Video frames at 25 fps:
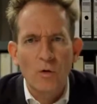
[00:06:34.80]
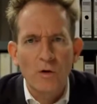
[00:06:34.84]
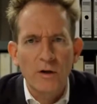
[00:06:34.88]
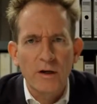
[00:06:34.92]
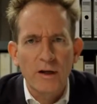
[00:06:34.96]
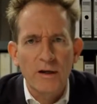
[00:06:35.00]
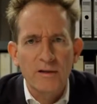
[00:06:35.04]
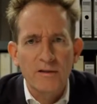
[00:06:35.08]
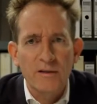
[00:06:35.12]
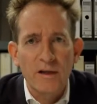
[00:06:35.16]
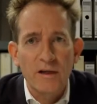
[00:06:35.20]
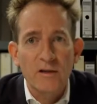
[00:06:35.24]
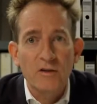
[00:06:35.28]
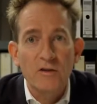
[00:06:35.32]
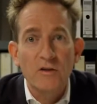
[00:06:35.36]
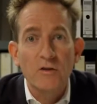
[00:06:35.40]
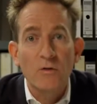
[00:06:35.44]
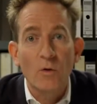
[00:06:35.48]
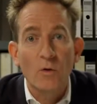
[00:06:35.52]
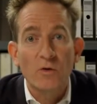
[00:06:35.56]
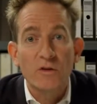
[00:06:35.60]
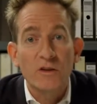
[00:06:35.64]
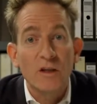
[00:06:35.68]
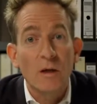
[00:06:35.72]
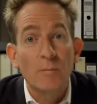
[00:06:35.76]

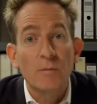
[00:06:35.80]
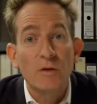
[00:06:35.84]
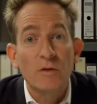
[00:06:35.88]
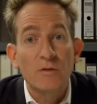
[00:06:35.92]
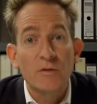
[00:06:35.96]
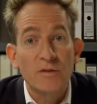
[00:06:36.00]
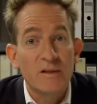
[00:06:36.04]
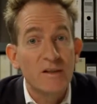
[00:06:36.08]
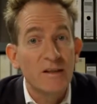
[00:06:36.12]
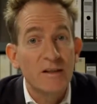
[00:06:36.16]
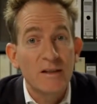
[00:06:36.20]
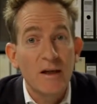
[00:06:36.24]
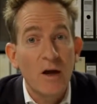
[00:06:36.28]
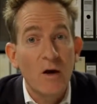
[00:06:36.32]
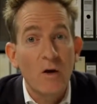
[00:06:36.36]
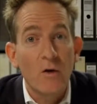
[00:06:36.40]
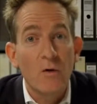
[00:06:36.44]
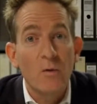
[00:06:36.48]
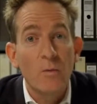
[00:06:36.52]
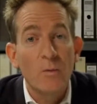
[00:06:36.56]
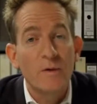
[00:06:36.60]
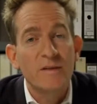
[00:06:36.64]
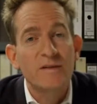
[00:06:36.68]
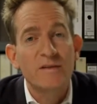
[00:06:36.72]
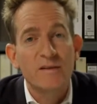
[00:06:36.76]
Organization, or
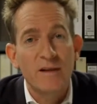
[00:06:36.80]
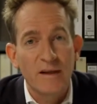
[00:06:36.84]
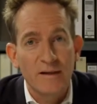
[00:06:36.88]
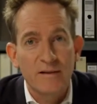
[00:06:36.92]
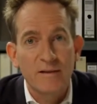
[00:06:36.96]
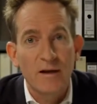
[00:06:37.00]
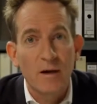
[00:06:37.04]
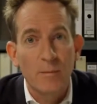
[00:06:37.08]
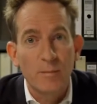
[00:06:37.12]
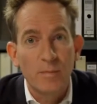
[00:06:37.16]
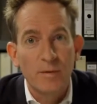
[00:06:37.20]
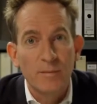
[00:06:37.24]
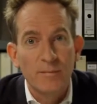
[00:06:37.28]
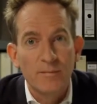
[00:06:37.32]
WTO, was set up.